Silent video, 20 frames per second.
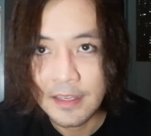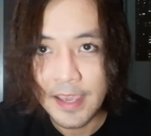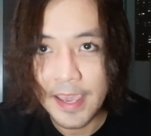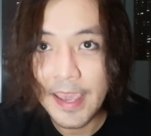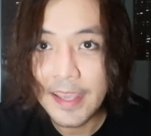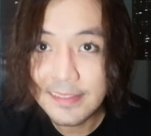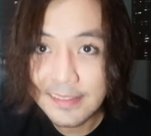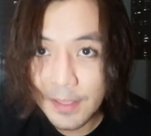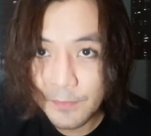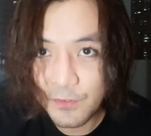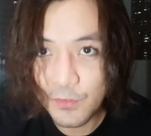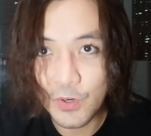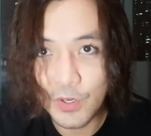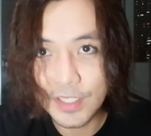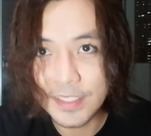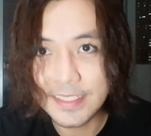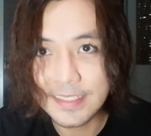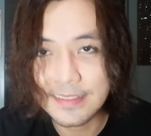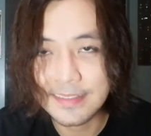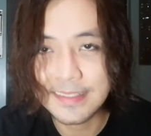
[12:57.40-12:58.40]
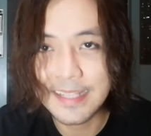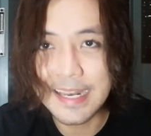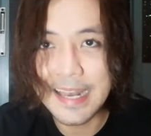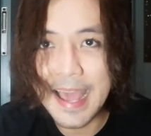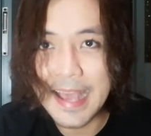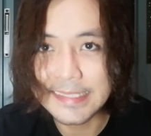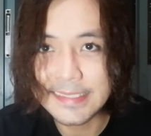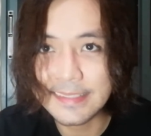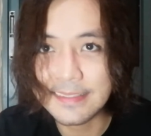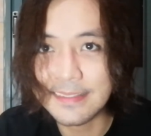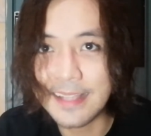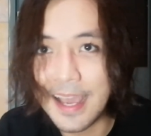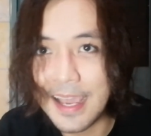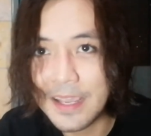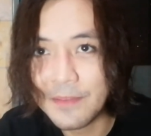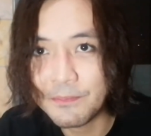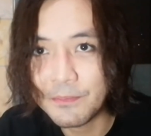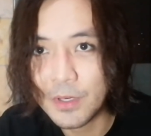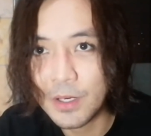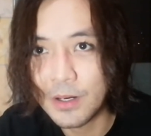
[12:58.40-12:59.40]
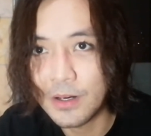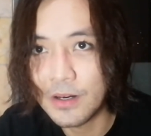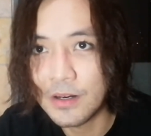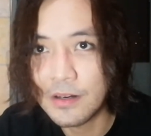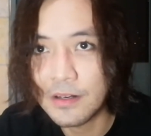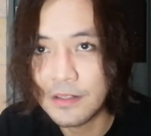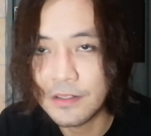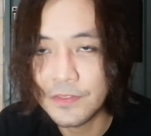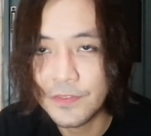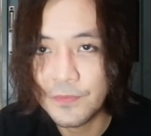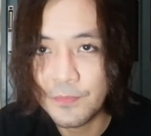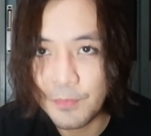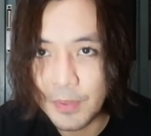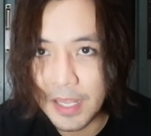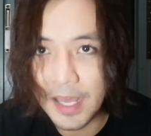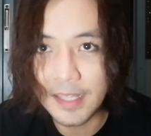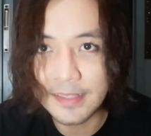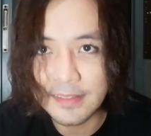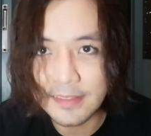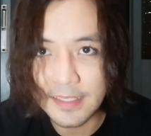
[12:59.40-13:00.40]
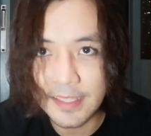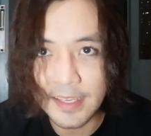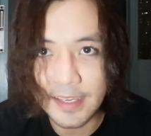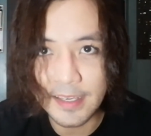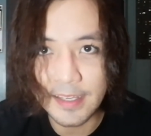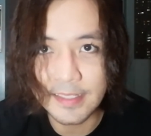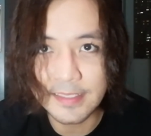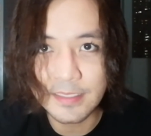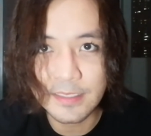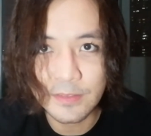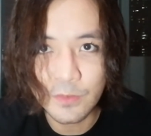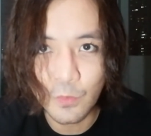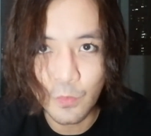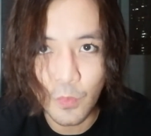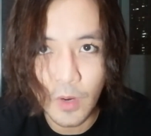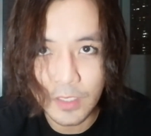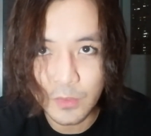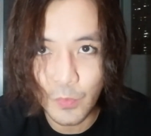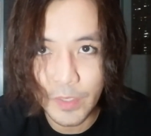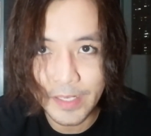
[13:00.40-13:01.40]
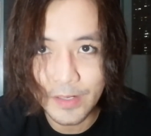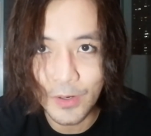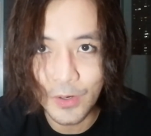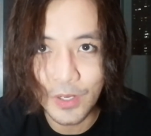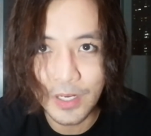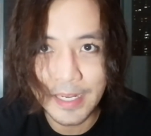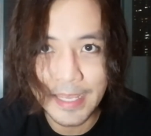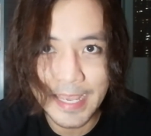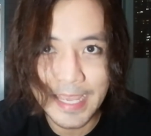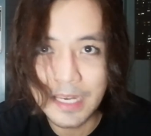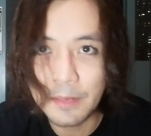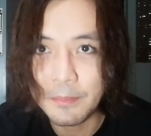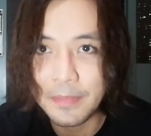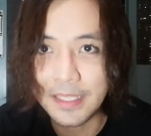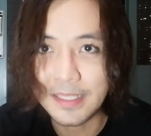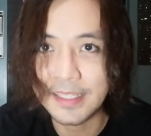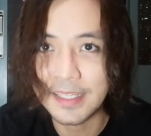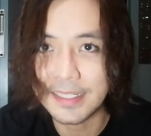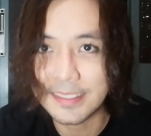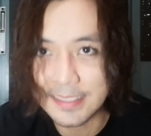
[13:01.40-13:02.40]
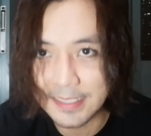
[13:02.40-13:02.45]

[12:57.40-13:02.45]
And of course, the last type of plot is what we call en medias